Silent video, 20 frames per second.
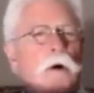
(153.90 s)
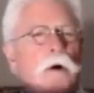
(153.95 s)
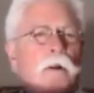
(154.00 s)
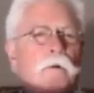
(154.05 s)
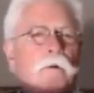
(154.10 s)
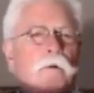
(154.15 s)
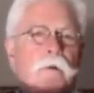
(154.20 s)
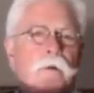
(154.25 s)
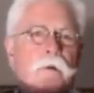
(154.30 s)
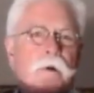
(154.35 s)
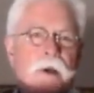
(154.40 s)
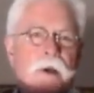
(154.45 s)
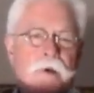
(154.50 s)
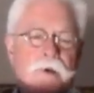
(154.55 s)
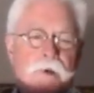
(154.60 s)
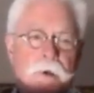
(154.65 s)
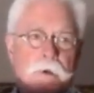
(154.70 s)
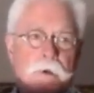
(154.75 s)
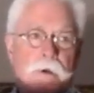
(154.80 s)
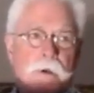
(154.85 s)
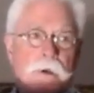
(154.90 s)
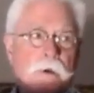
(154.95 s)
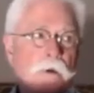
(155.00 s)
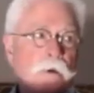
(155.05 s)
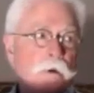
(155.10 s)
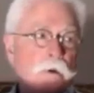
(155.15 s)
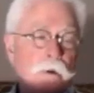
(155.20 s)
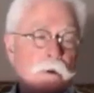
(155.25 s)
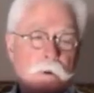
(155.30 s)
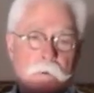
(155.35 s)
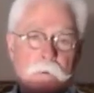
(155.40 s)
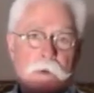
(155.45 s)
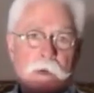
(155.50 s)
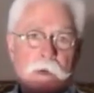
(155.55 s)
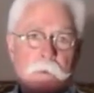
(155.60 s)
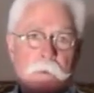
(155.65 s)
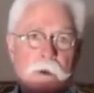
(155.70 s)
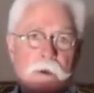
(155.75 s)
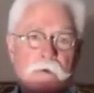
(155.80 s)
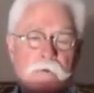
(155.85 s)
All of creation, and
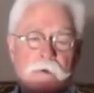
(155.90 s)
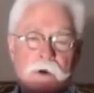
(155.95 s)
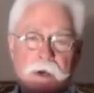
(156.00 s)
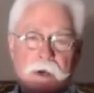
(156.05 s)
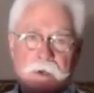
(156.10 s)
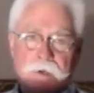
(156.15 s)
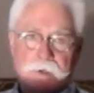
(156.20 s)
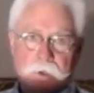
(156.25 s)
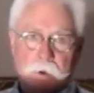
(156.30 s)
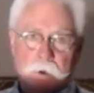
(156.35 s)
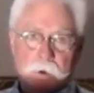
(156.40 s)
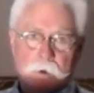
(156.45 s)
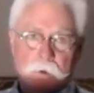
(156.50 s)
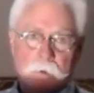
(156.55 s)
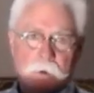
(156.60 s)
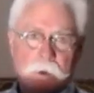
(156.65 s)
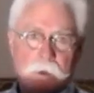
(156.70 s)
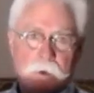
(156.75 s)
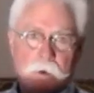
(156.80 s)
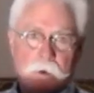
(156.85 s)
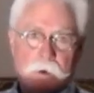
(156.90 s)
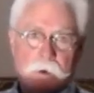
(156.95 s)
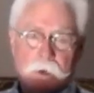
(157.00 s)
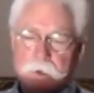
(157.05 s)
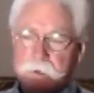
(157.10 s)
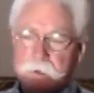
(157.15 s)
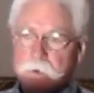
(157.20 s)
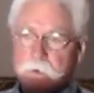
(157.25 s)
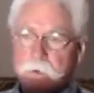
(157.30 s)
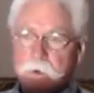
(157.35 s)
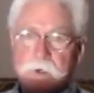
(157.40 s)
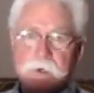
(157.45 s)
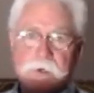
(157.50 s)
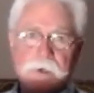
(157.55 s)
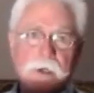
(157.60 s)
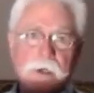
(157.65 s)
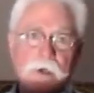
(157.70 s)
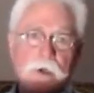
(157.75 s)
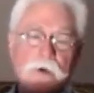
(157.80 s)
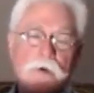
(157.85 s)
the Bible divides God's
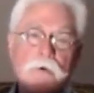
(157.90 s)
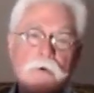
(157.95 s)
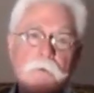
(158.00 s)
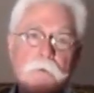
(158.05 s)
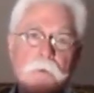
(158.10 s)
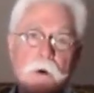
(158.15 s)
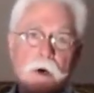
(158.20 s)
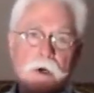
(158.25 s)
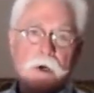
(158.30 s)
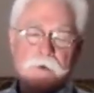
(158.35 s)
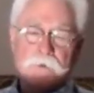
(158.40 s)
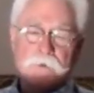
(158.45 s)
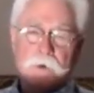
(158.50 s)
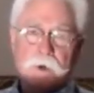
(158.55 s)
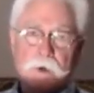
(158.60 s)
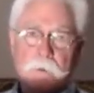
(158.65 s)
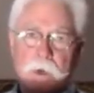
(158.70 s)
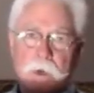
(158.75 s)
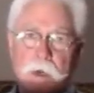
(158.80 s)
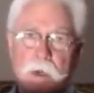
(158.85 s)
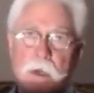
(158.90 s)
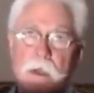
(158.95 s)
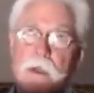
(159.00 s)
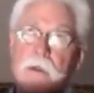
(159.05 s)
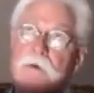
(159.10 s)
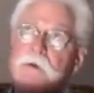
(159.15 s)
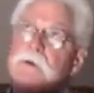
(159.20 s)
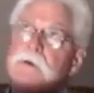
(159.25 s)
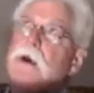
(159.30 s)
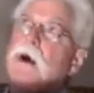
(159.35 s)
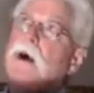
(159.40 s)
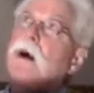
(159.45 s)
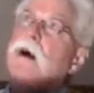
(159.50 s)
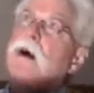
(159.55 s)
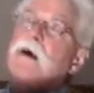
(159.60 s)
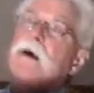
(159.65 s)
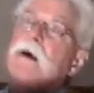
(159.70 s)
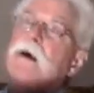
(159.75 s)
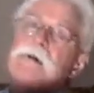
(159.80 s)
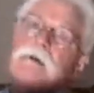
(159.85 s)
creation into two parts fundamentally, the
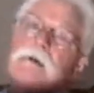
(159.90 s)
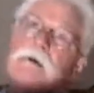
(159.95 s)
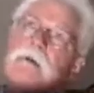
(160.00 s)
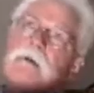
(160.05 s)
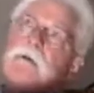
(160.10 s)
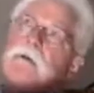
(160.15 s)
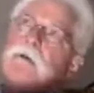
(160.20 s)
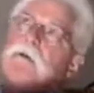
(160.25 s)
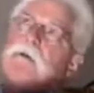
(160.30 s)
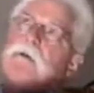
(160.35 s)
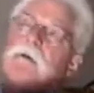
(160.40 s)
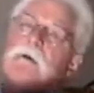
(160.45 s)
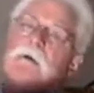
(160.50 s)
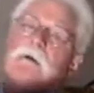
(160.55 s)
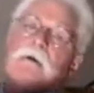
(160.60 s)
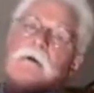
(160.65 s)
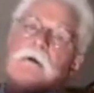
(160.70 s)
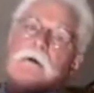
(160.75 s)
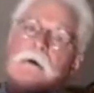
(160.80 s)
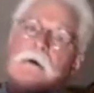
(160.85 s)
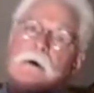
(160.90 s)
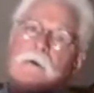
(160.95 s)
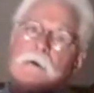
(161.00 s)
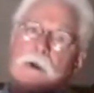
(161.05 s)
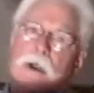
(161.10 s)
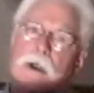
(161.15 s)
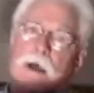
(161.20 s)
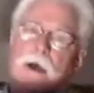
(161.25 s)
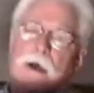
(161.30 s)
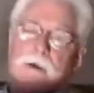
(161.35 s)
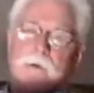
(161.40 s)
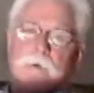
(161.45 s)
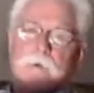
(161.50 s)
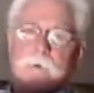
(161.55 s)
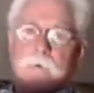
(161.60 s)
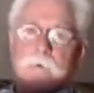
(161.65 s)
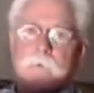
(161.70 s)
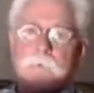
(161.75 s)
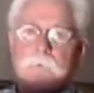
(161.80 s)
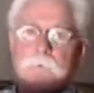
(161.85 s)
skies and the
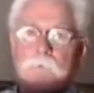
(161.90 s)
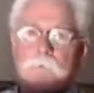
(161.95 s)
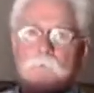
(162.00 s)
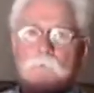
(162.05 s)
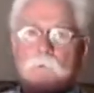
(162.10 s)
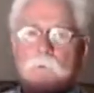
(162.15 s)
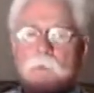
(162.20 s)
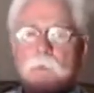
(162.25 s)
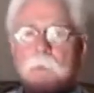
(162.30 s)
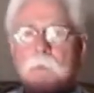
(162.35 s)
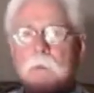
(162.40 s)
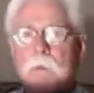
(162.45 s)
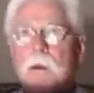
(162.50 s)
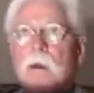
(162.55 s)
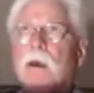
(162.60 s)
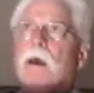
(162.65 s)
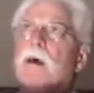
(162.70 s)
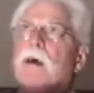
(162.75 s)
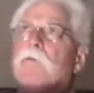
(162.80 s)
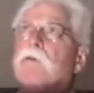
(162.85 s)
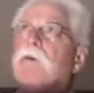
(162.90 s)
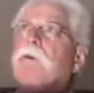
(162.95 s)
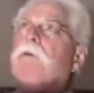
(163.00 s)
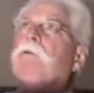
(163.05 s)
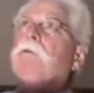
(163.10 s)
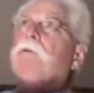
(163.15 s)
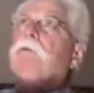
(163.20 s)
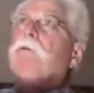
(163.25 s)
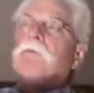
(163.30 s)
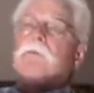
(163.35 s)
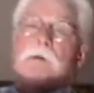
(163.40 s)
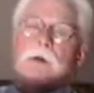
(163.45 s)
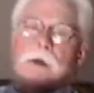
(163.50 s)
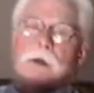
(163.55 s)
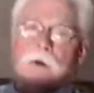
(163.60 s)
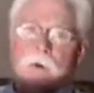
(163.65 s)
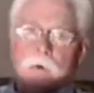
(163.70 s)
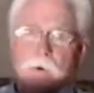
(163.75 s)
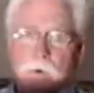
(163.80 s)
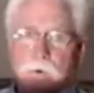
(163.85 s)
land, heaven
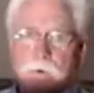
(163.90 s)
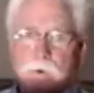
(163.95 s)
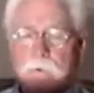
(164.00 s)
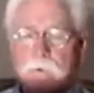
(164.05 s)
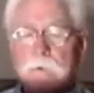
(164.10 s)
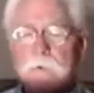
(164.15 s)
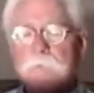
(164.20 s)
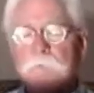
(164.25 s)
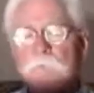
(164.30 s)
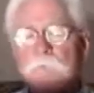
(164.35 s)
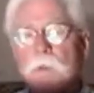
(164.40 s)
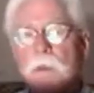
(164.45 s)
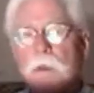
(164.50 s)
and earth.